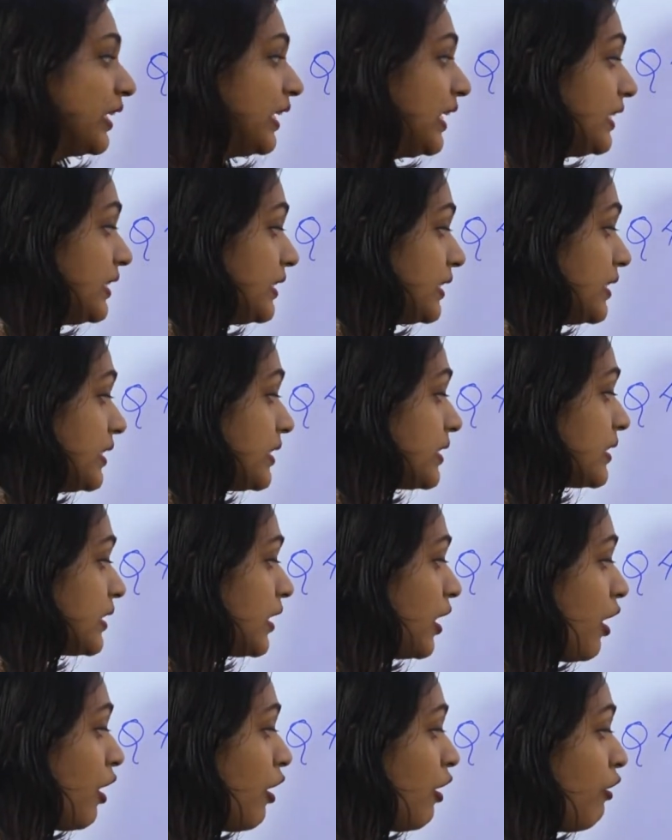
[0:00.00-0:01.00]
It is
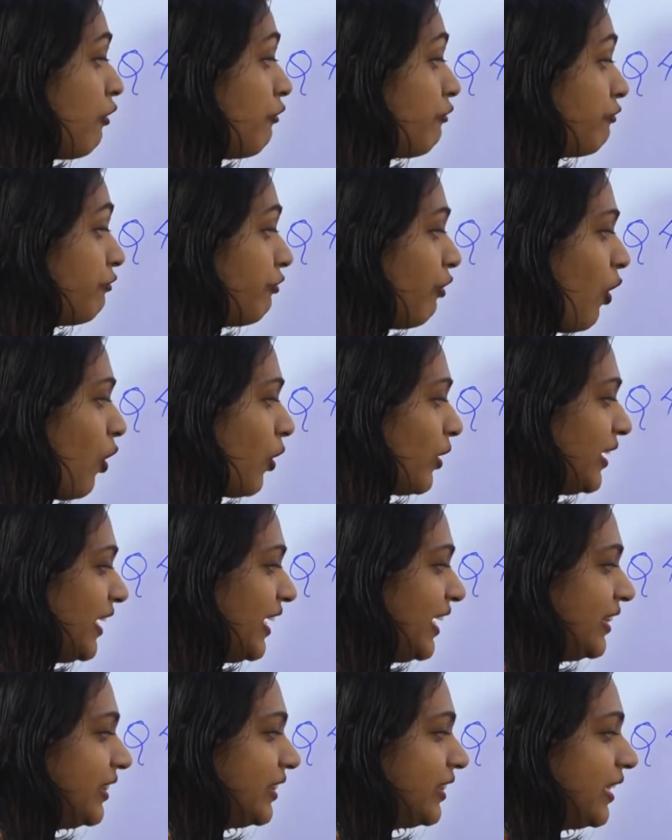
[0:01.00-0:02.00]

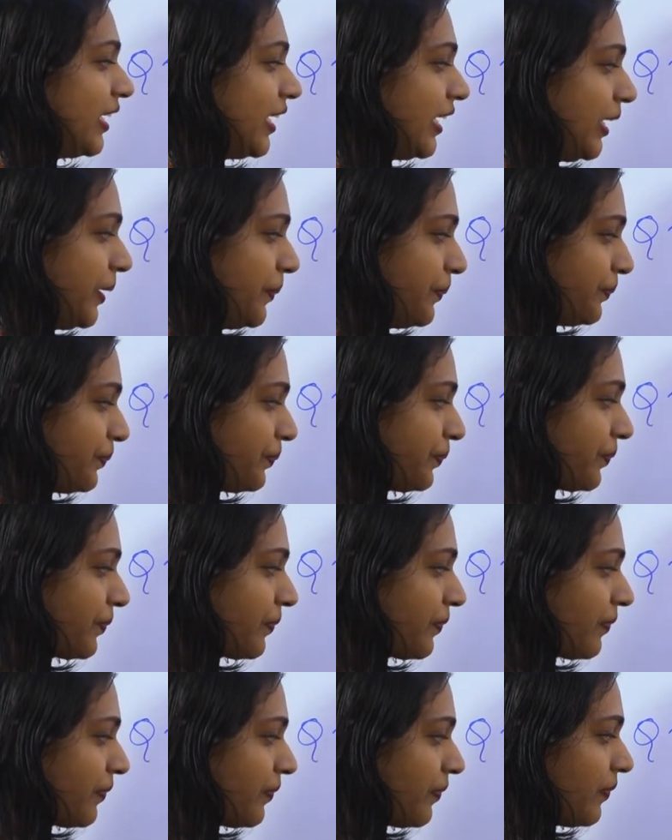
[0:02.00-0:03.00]
43.
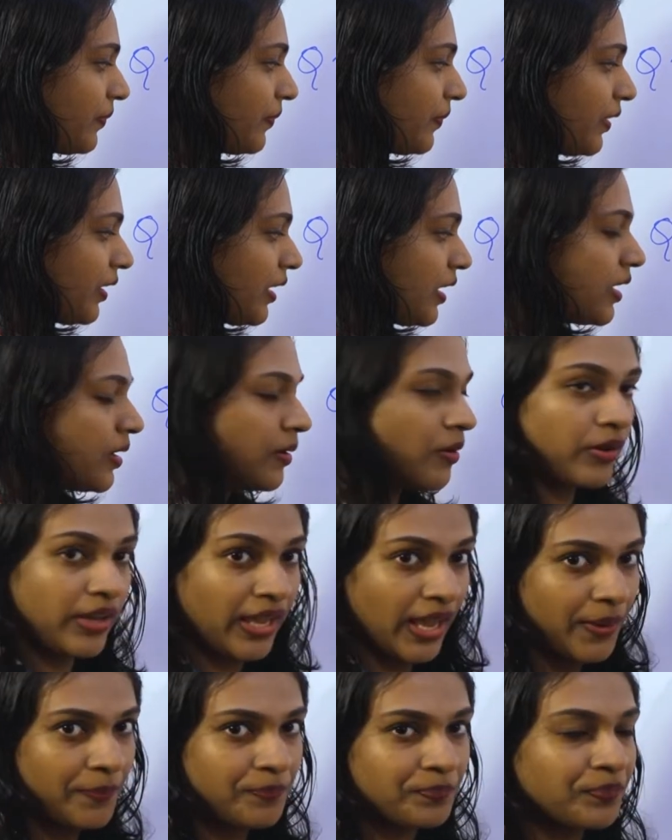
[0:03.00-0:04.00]

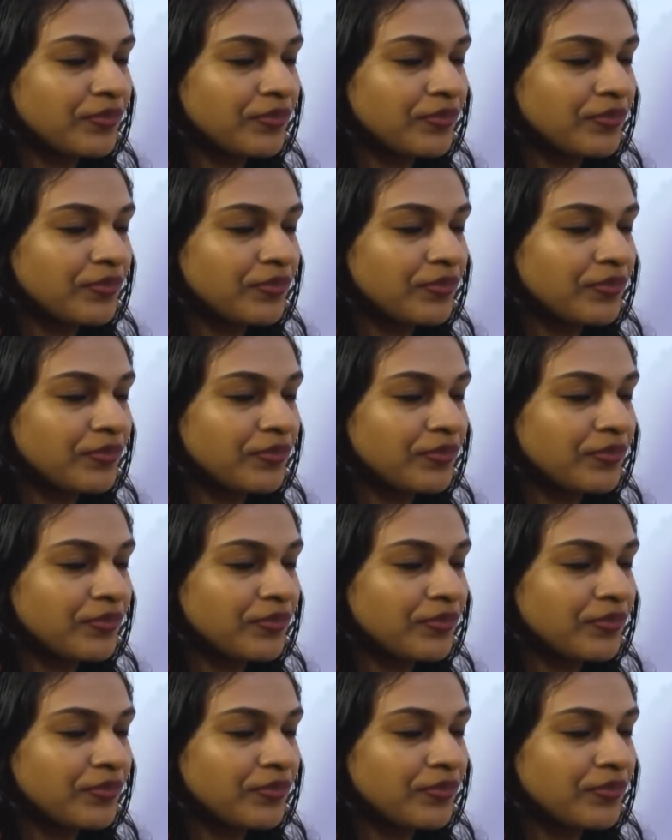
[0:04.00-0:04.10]
Okay.